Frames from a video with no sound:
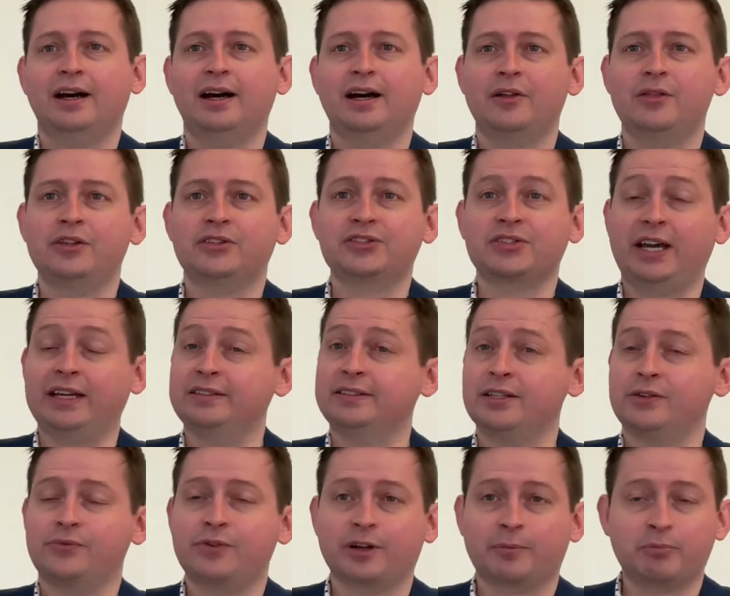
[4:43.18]
the
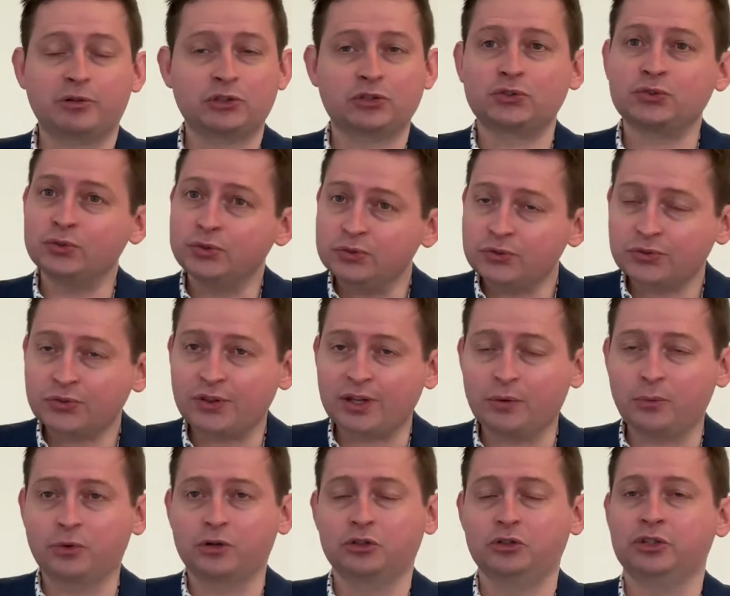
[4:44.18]
scientific pursuits that
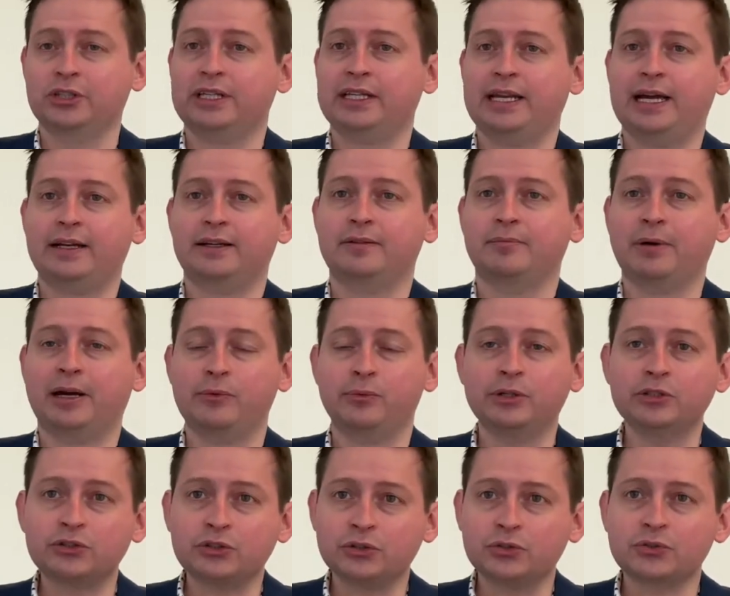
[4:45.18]
we're looking at in my
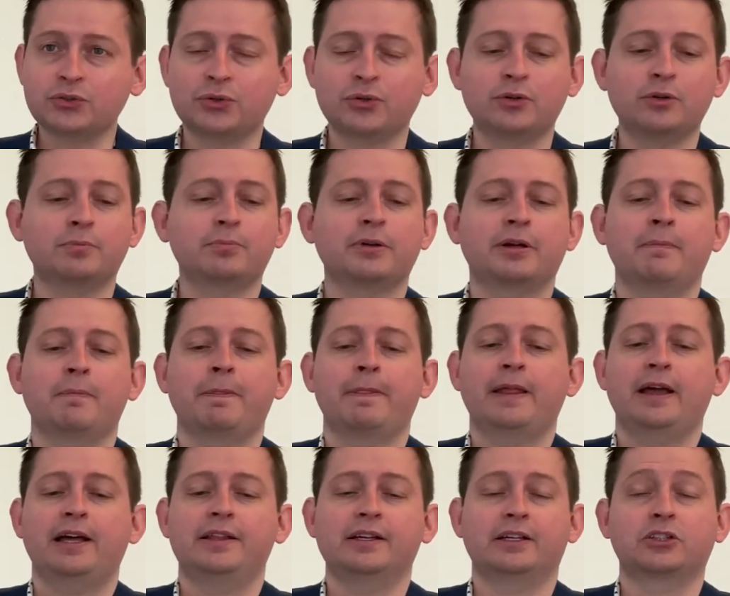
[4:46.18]
research group.
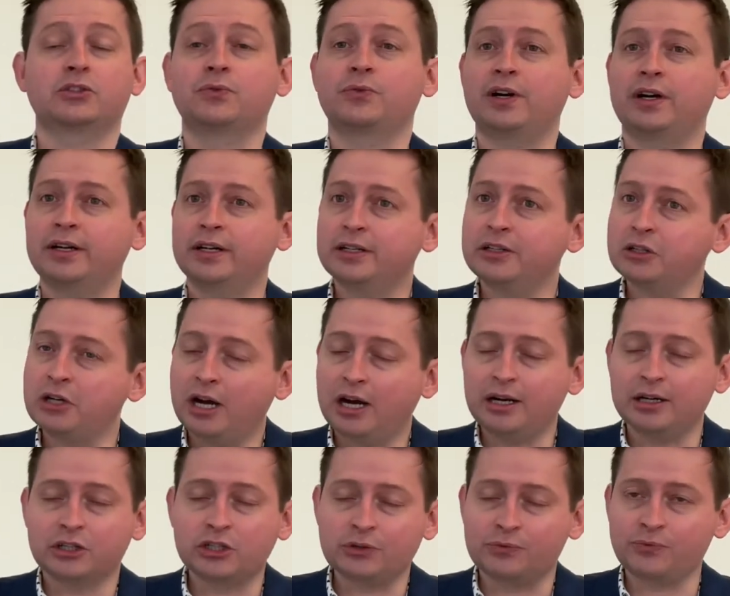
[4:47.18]
I think it's very
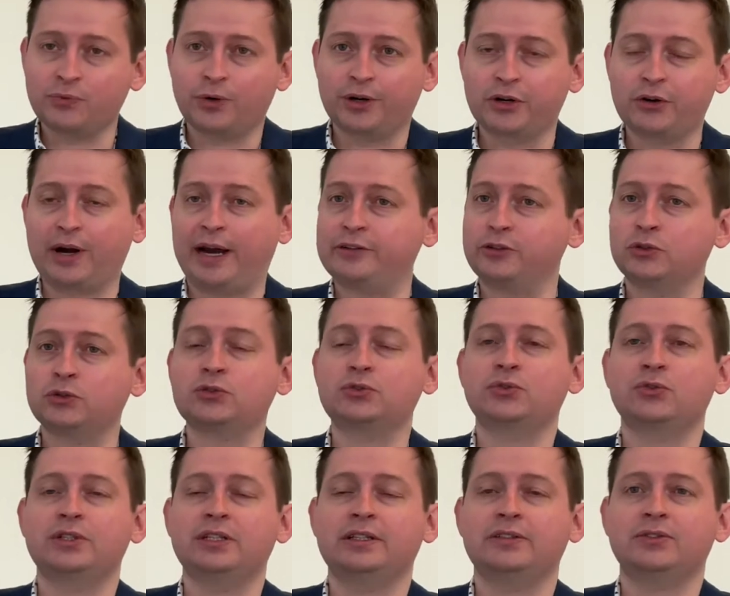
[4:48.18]
good for graduate
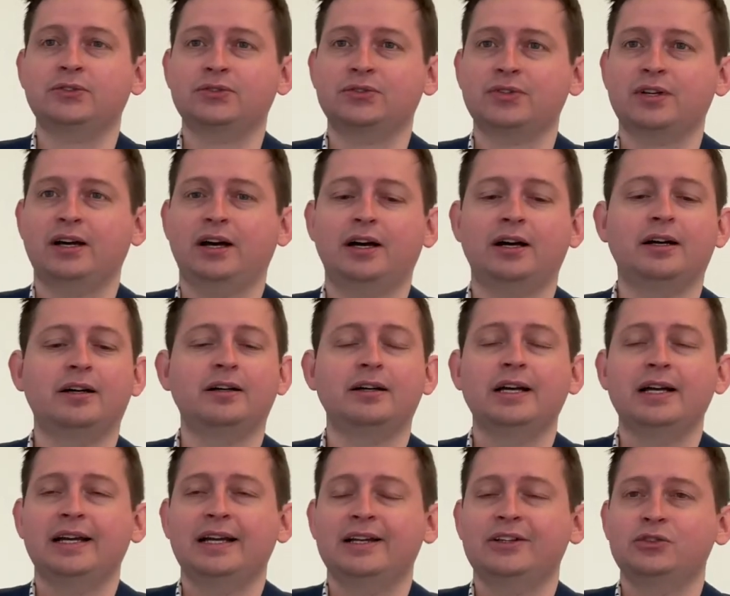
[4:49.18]
students
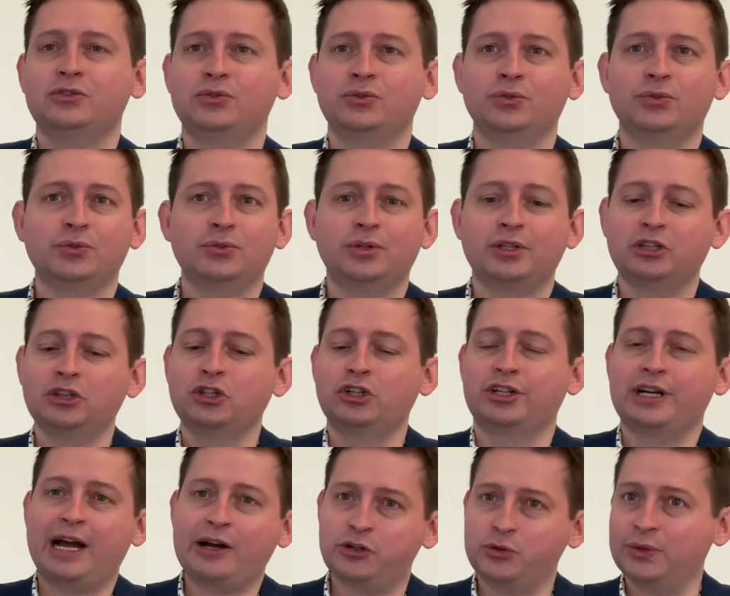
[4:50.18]
to learn
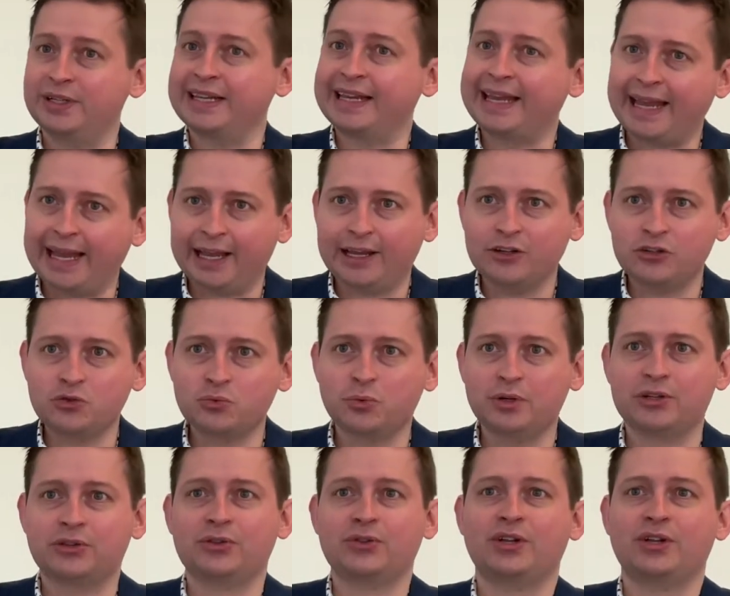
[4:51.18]
how to engage with